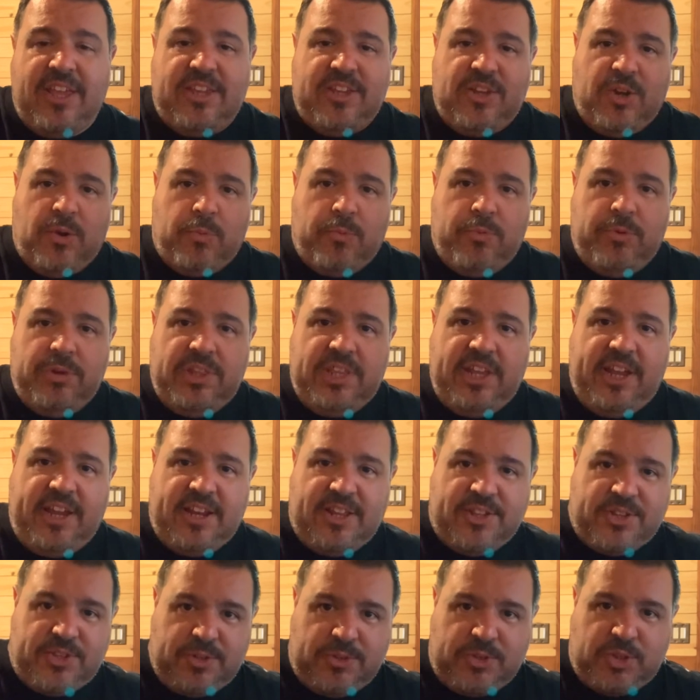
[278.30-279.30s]
you're really
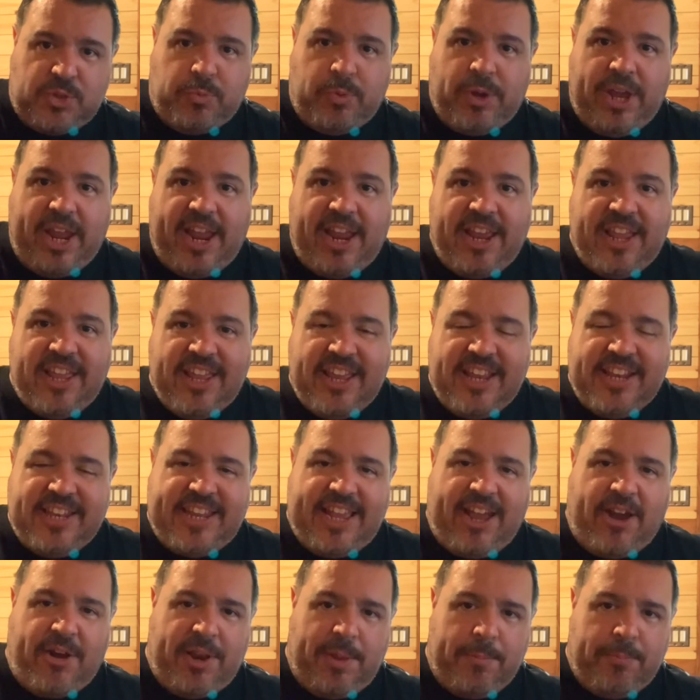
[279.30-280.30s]
gonna sway
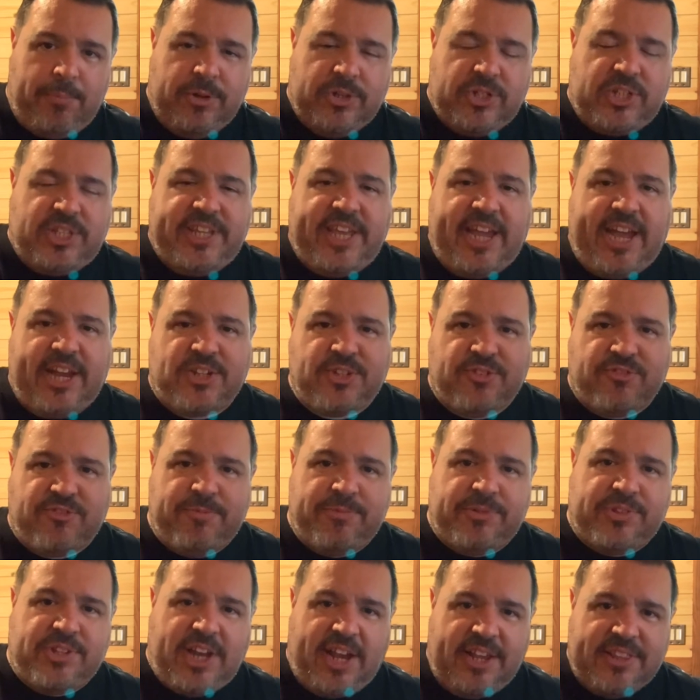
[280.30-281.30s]
down and push the axle
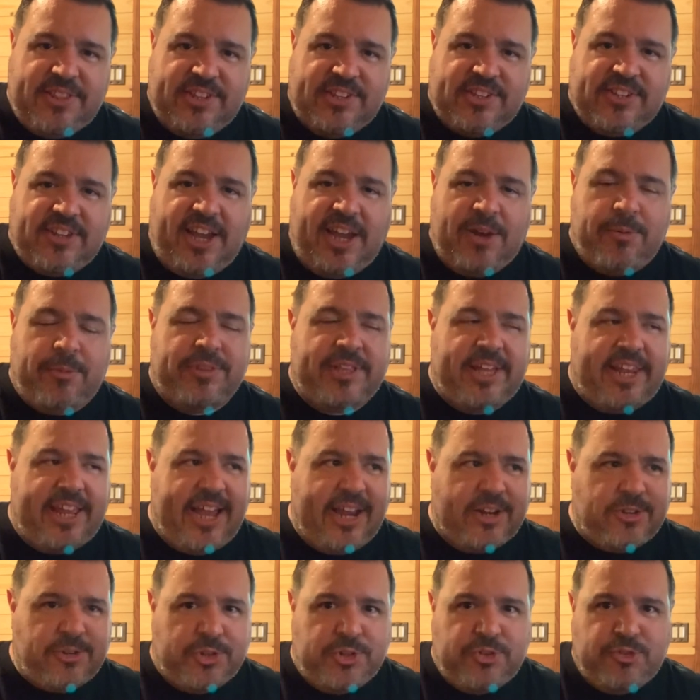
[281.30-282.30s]
from side to side when that
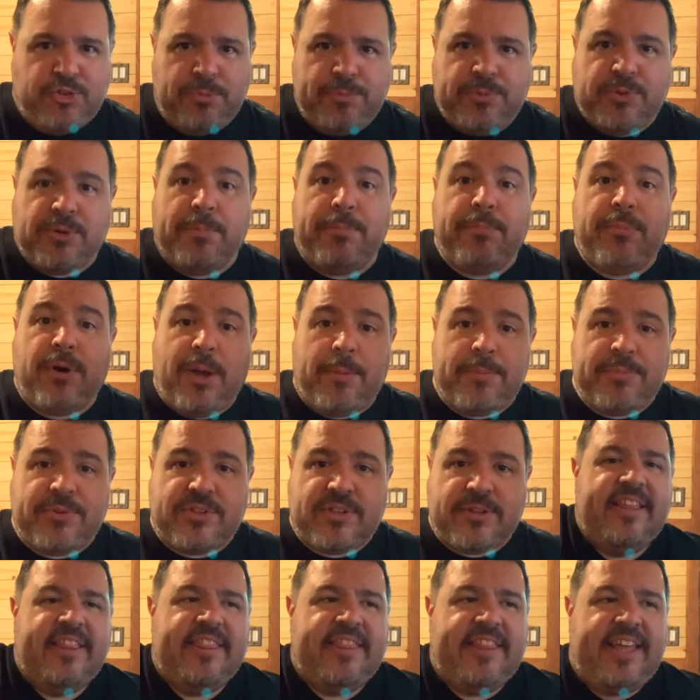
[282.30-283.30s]
axle droops or
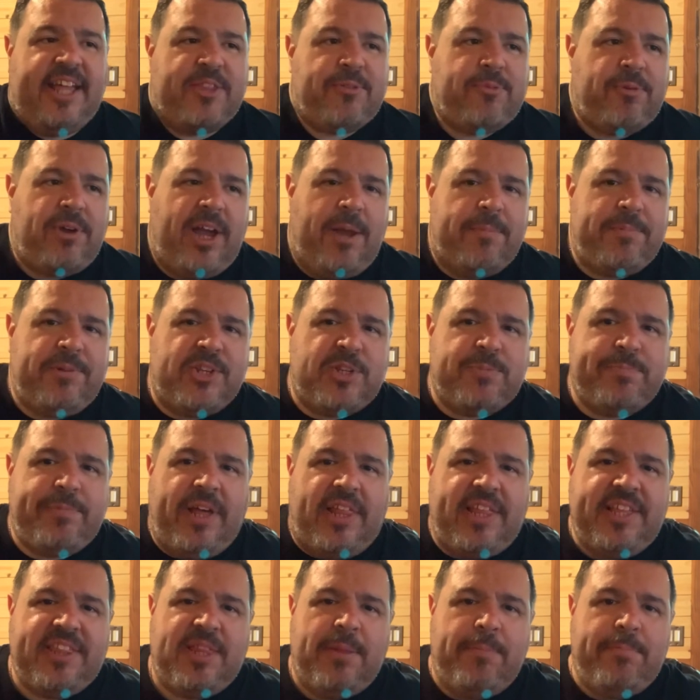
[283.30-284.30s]
bumps. That's why I'm
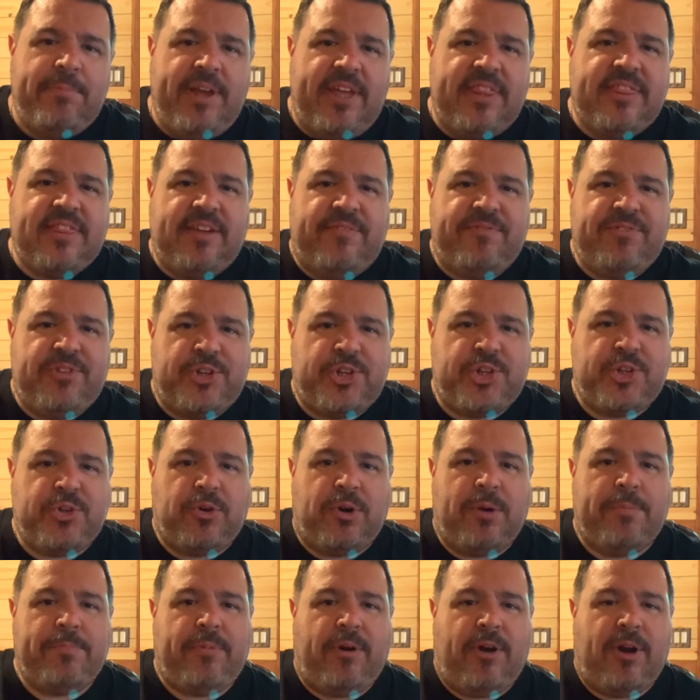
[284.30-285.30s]
dispelling the myth of the
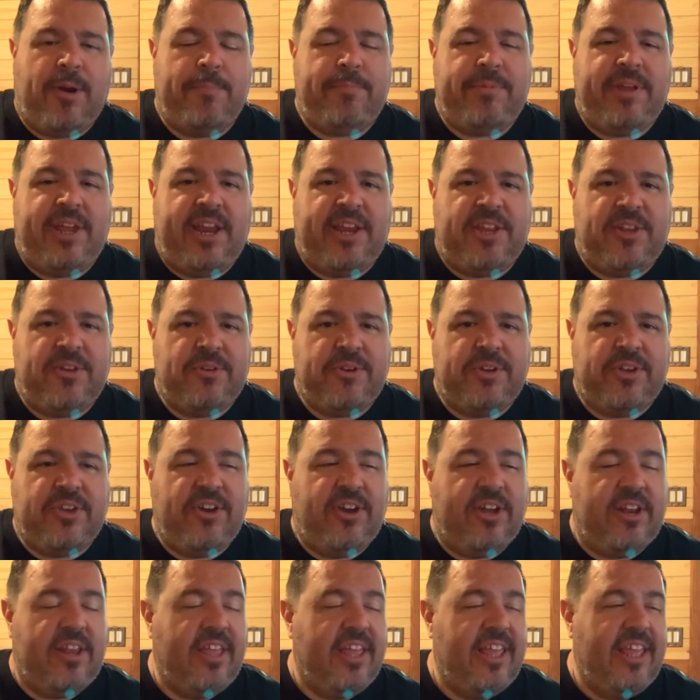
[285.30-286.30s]
short bar being no
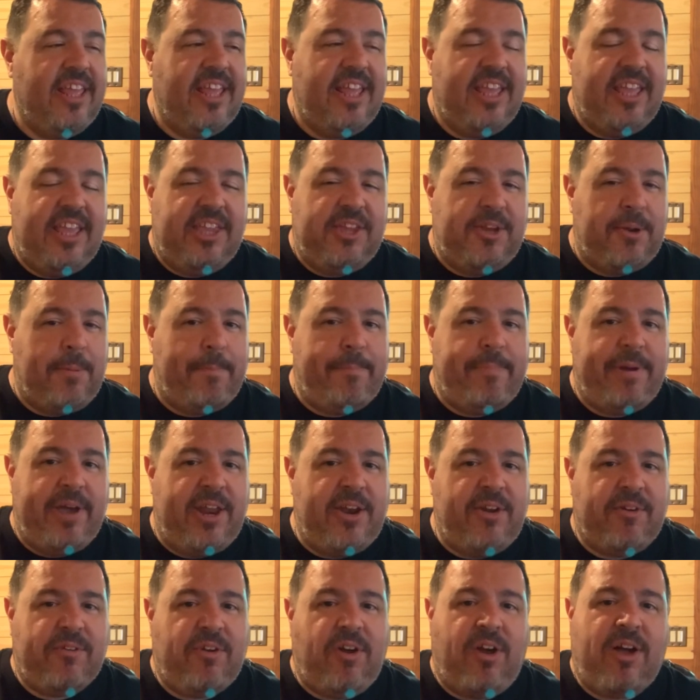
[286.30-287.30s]
good. You're
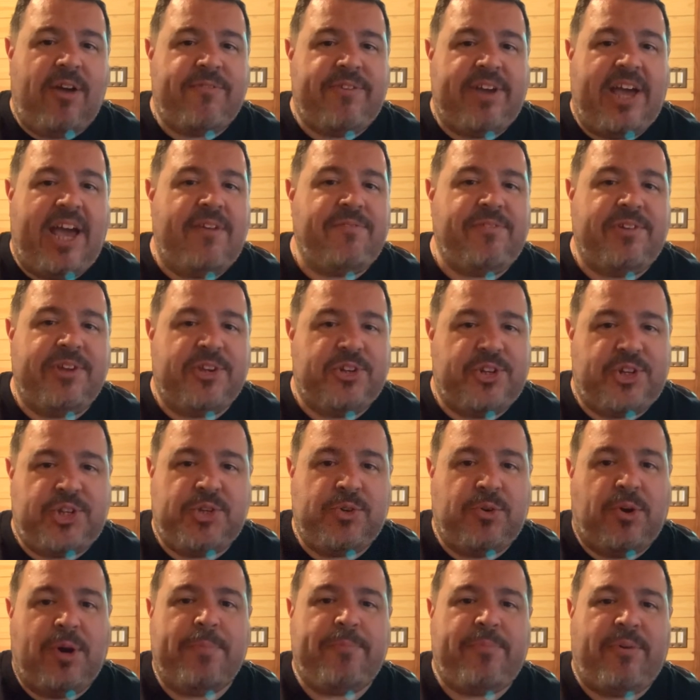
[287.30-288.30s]
better off having a
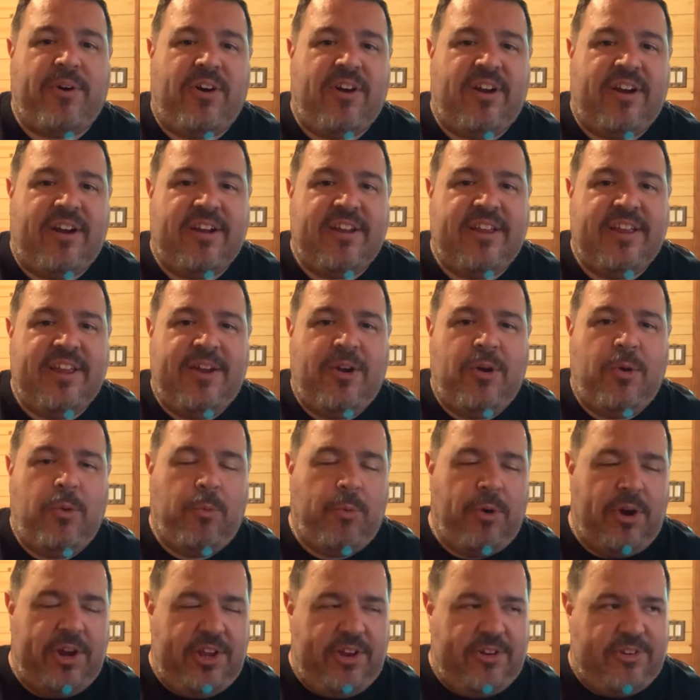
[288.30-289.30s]
short bar
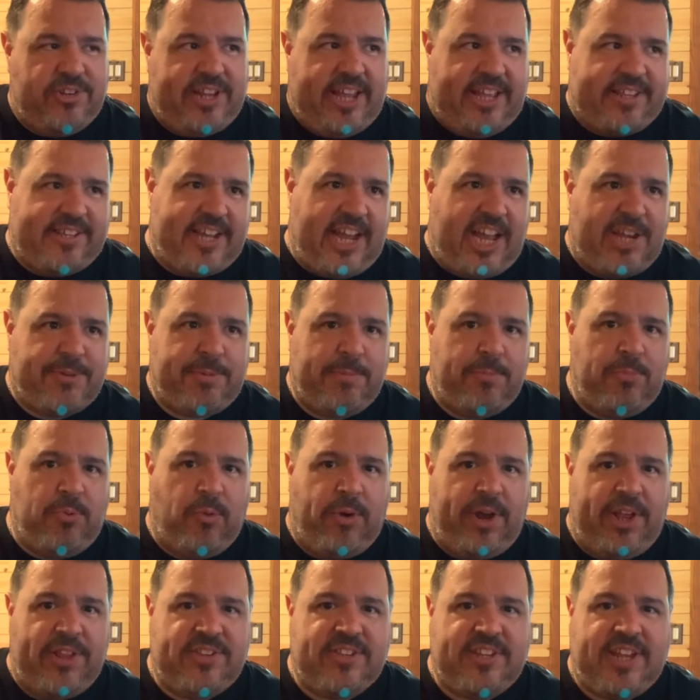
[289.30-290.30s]
where your attachment
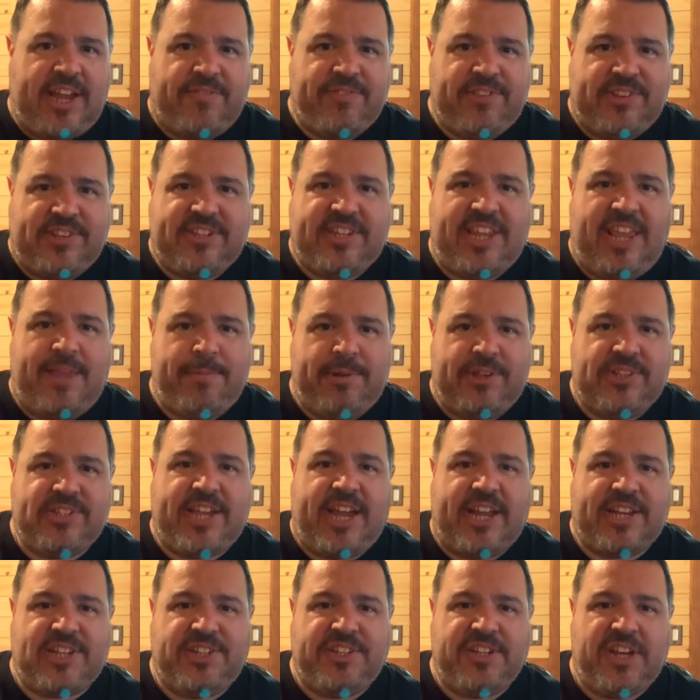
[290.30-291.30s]
points have the same
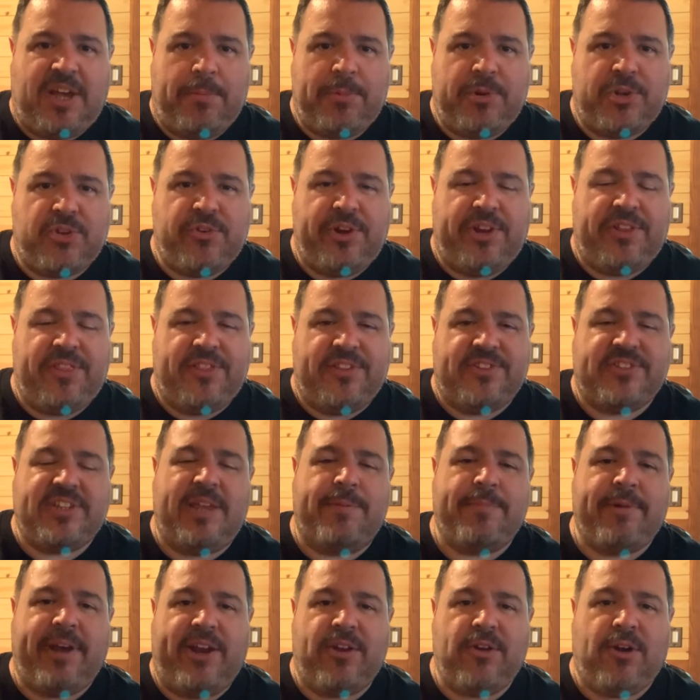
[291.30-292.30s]
exact geometry and the
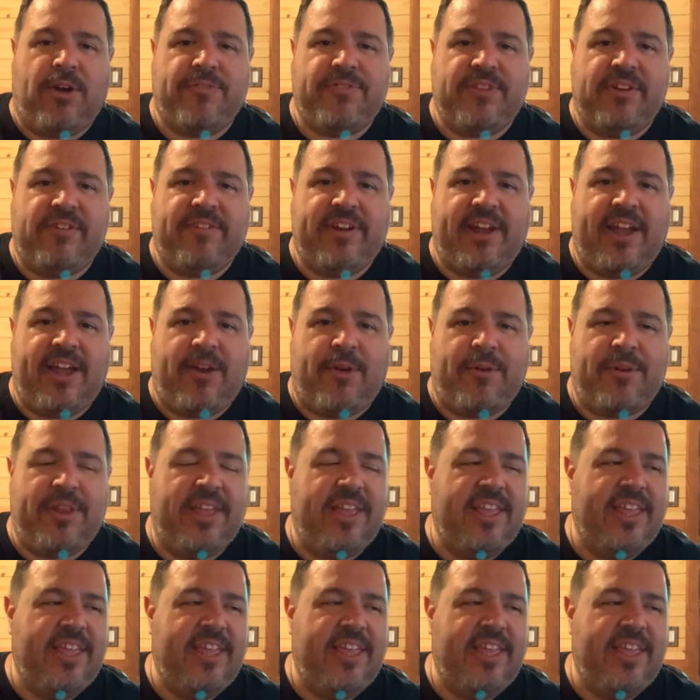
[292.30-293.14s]
same height off the ground